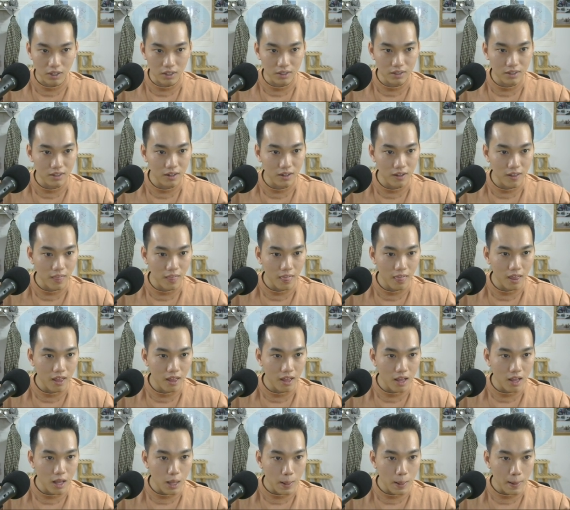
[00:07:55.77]

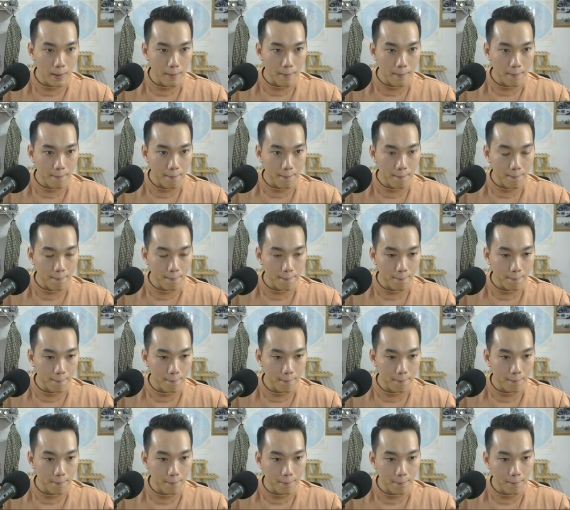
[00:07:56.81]

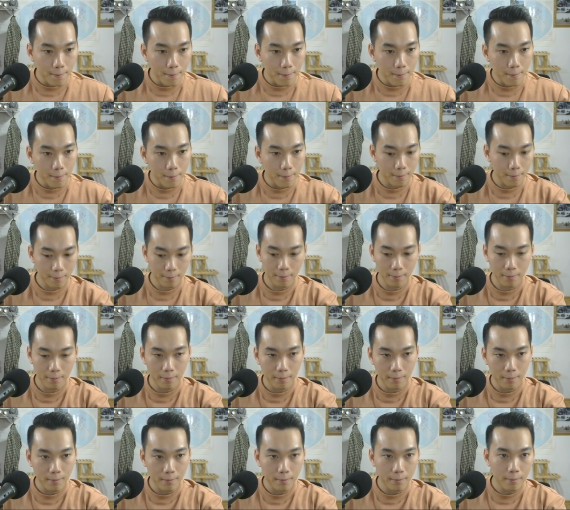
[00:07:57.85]

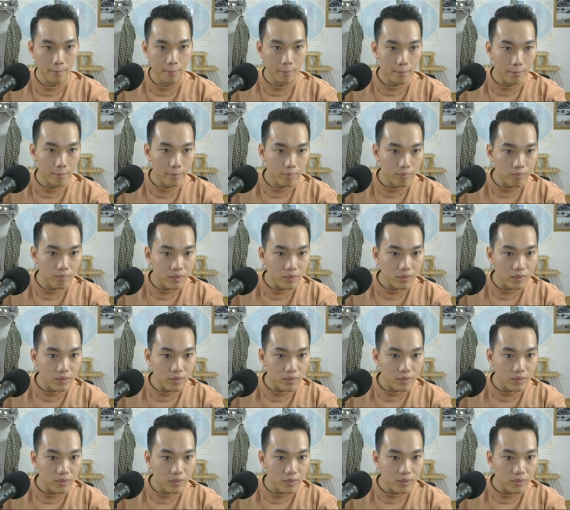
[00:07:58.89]
Nothing is said.